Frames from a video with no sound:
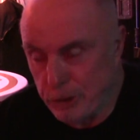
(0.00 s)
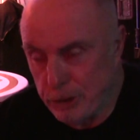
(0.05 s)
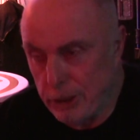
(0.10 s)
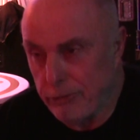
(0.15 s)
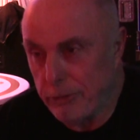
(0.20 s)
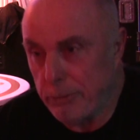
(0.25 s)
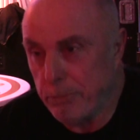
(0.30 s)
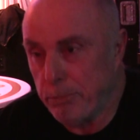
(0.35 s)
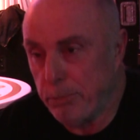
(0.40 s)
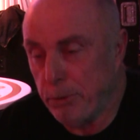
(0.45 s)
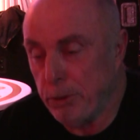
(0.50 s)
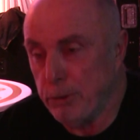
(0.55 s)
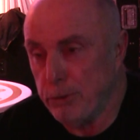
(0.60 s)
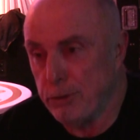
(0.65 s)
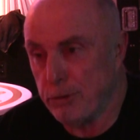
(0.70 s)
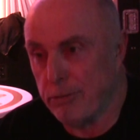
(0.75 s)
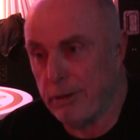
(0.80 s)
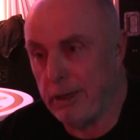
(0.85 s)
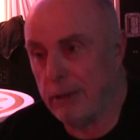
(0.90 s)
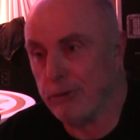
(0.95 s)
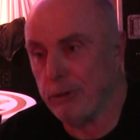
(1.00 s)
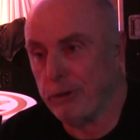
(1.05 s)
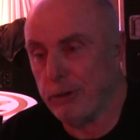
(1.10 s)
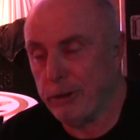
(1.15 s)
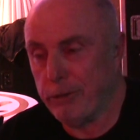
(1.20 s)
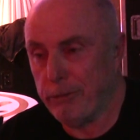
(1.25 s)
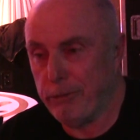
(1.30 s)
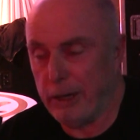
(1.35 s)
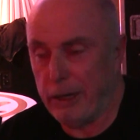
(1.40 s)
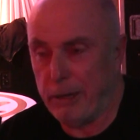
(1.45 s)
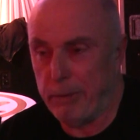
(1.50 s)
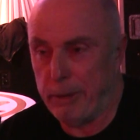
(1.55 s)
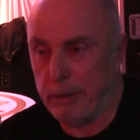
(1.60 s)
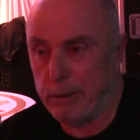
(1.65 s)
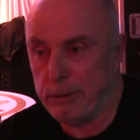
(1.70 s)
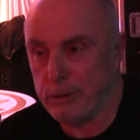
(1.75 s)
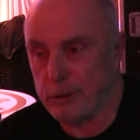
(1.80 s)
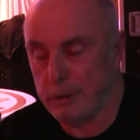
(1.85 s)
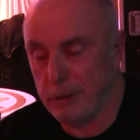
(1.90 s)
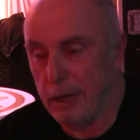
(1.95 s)
shoving booze around on the conveyor
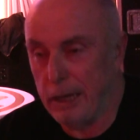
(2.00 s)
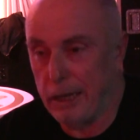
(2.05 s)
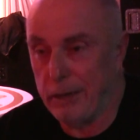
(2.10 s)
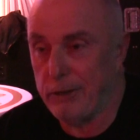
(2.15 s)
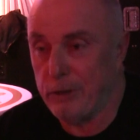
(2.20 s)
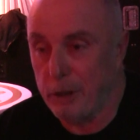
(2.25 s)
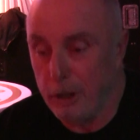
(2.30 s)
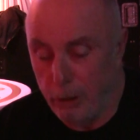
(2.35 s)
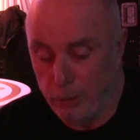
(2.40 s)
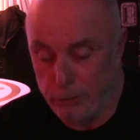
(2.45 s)
belts and